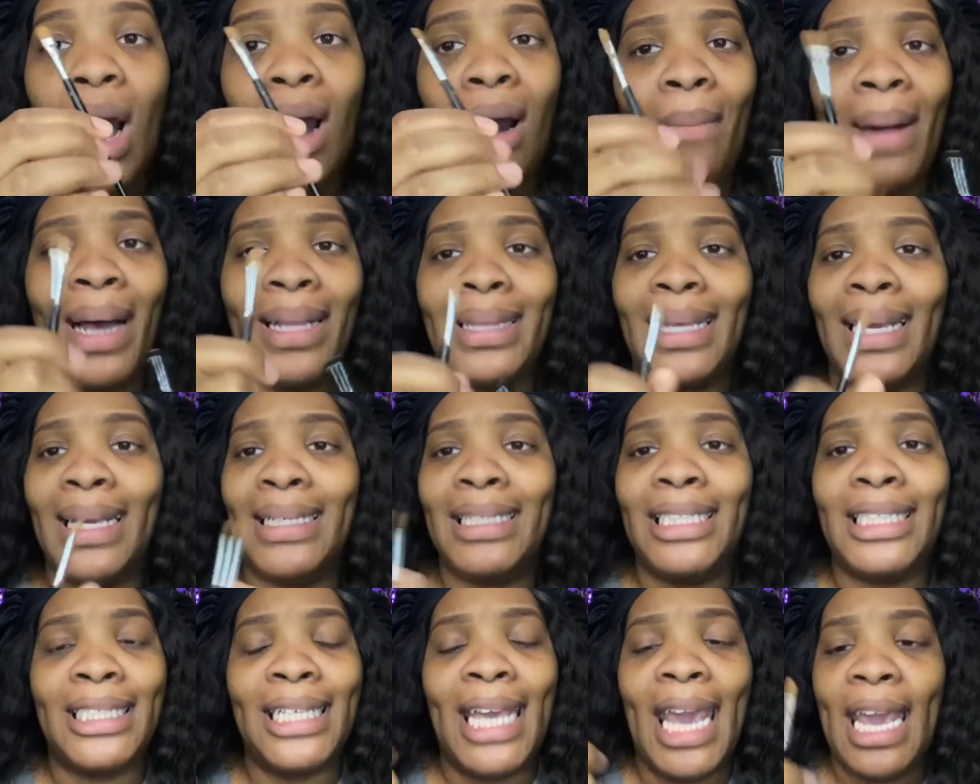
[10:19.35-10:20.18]
I think it
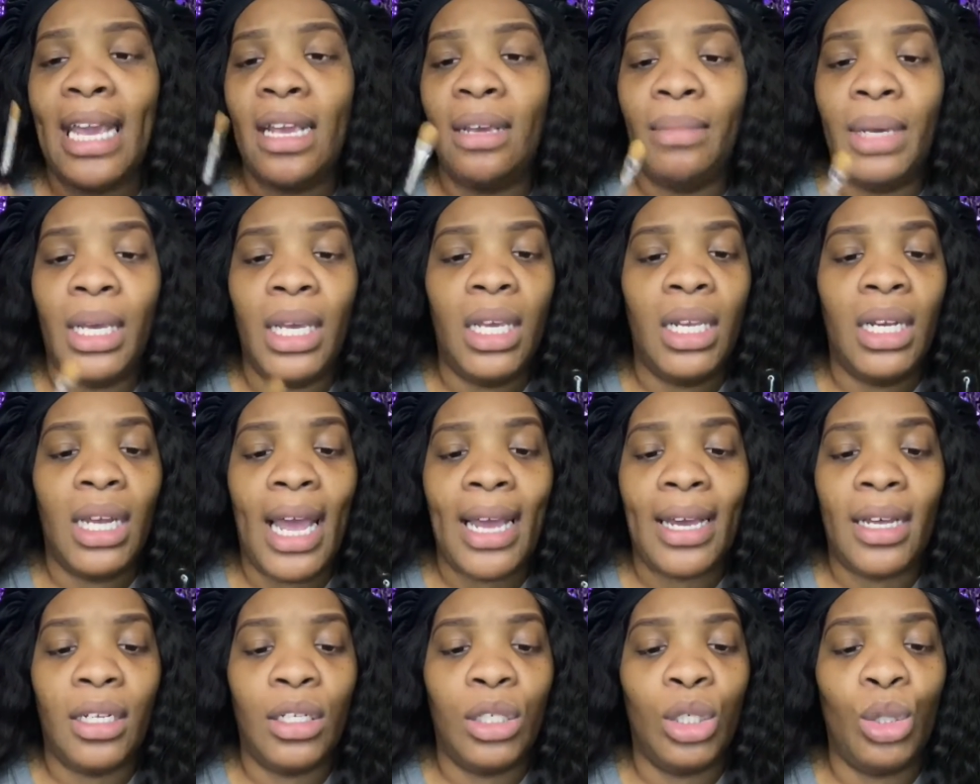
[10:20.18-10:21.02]
just came in
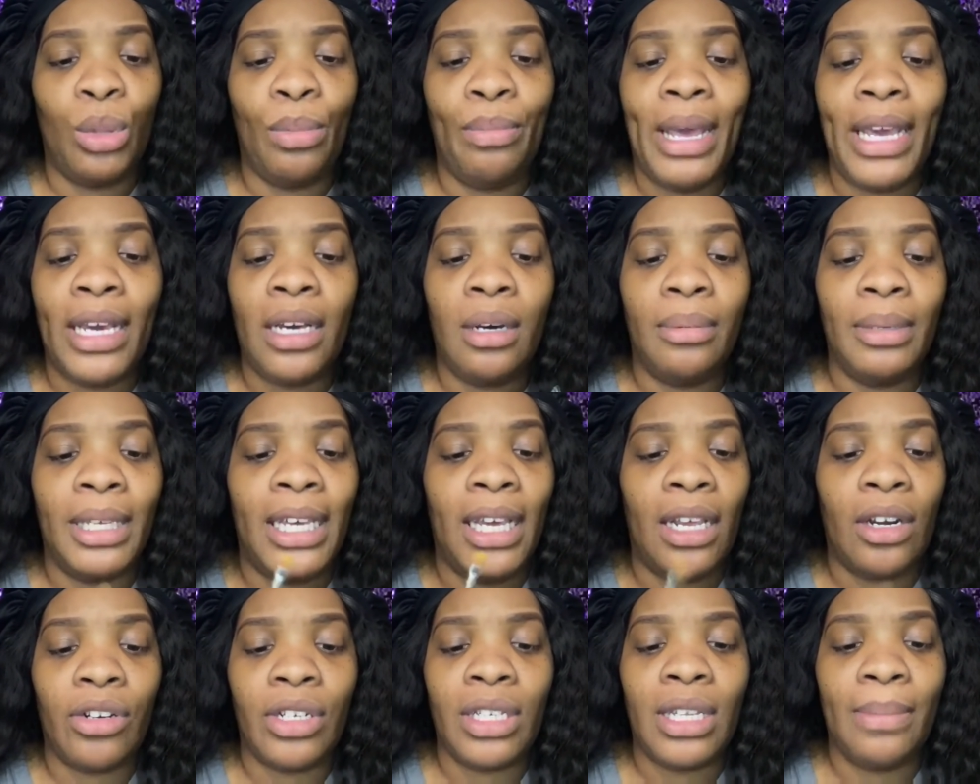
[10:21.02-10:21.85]
like a little makeup
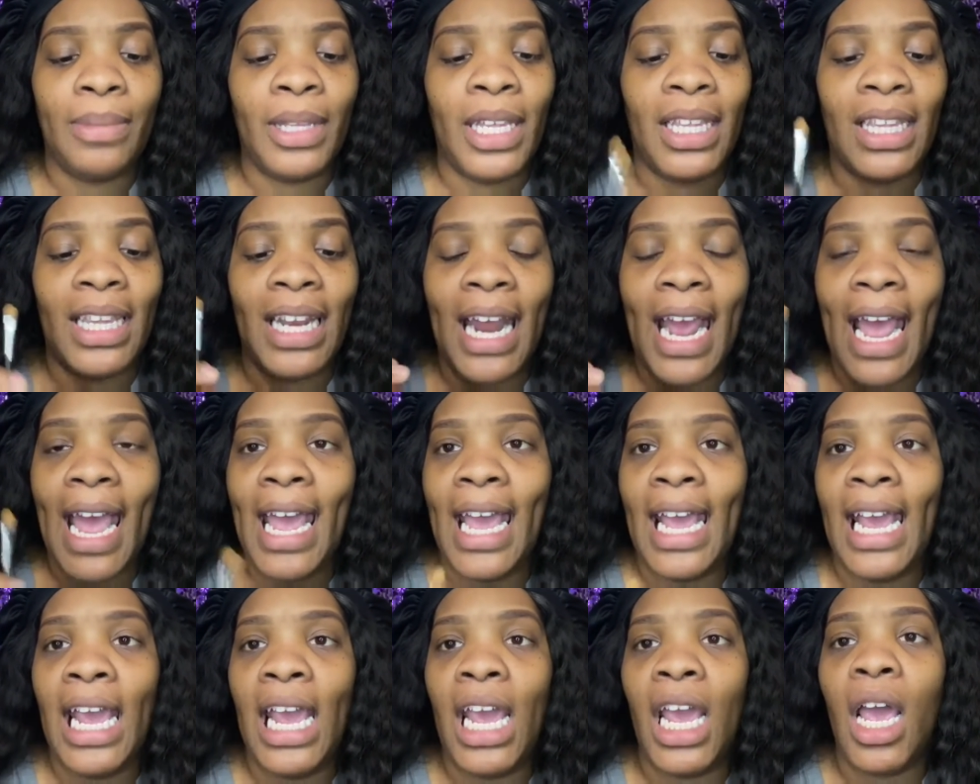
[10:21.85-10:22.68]
kit or something that I
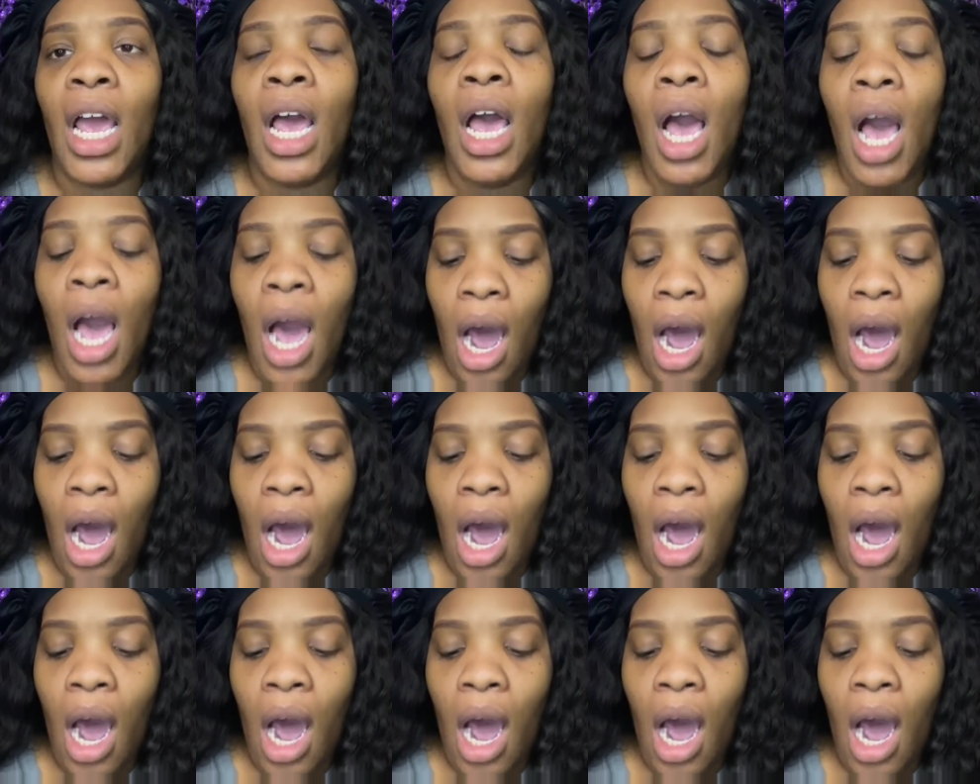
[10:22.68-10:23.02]
had.